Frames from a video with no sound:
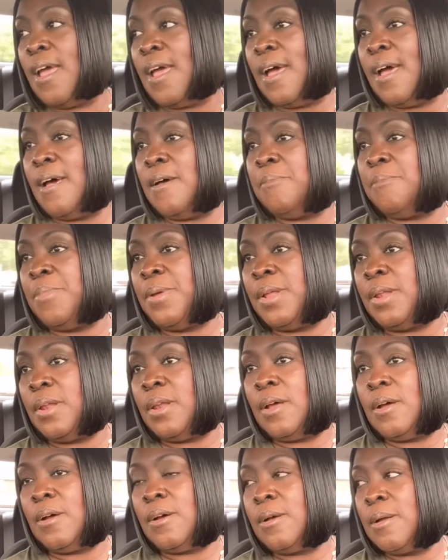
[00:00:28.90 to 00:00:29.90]
I've
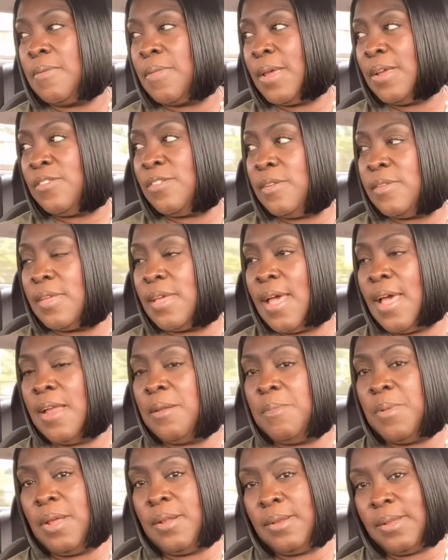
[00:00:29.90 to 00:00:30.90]
been, uh, I think she
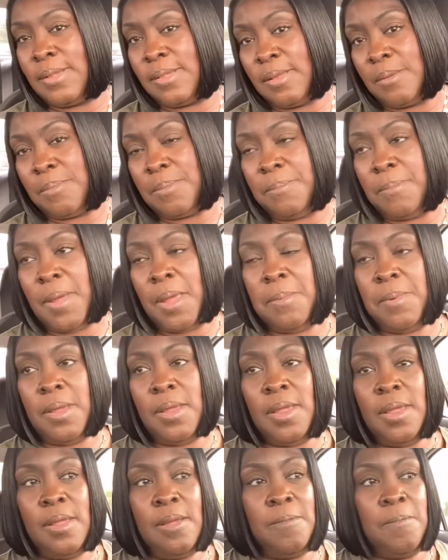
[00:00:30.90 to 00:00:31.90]
tagged me in this
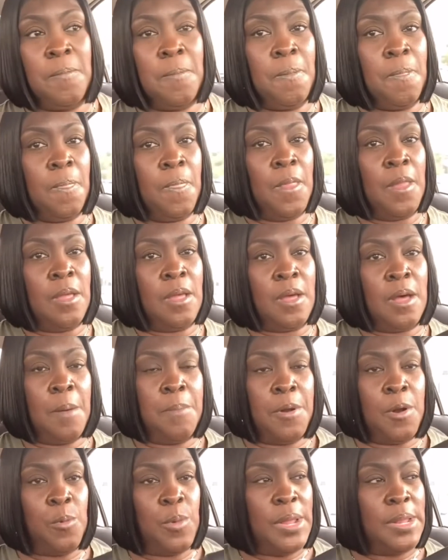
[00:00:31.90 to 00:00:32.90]
maybe a
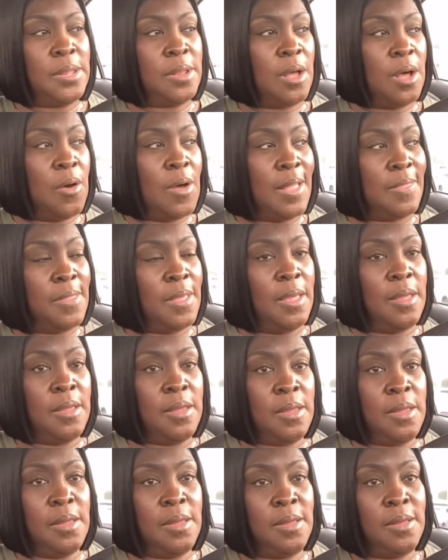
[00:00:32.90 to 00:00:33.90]
couple of weeks ago, I
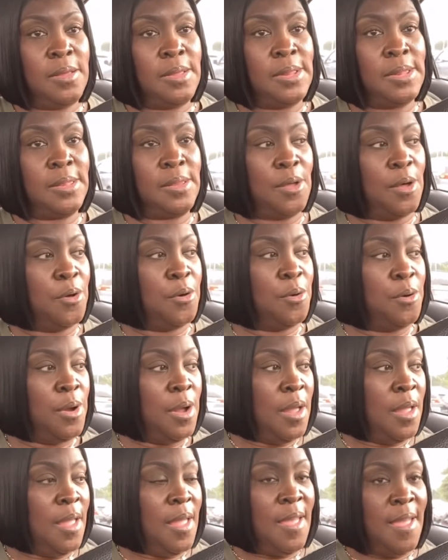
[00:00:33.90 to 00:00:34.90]
think. So,
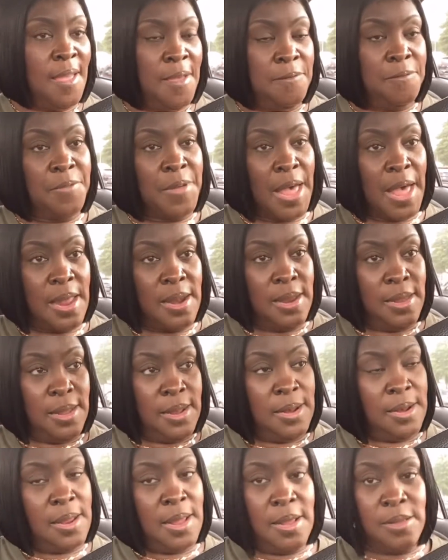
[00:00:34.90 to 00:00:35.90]
finally
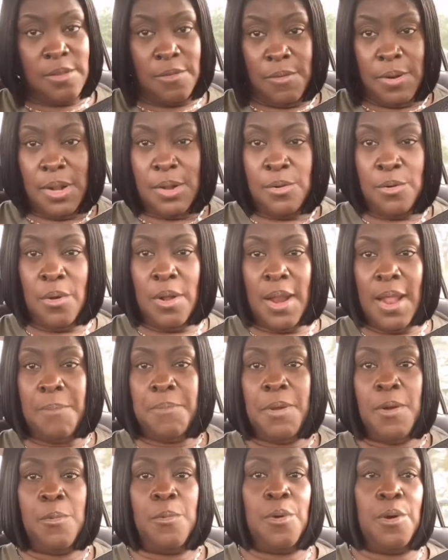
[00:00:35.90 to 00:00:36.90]
getting down to really doing it. I've
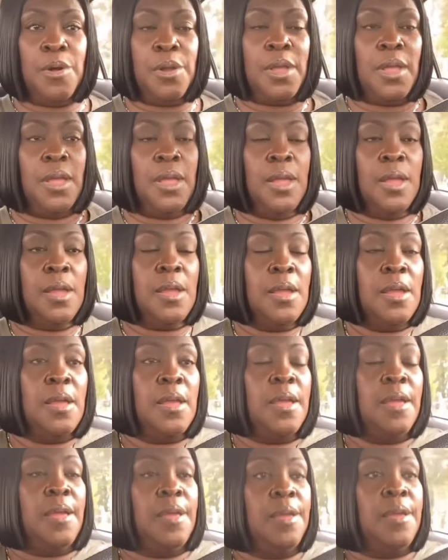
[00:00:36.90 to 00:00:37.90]
been
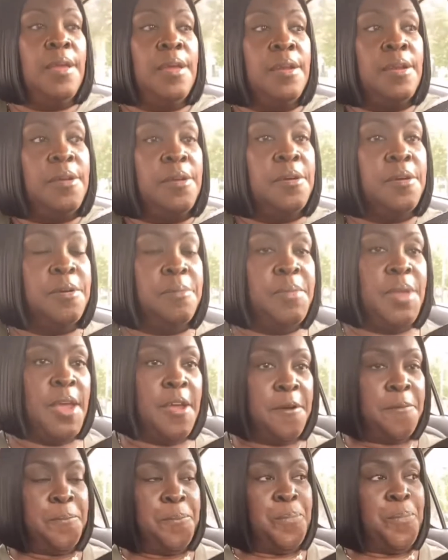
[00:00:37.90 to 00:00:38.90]
working and, um, yeah.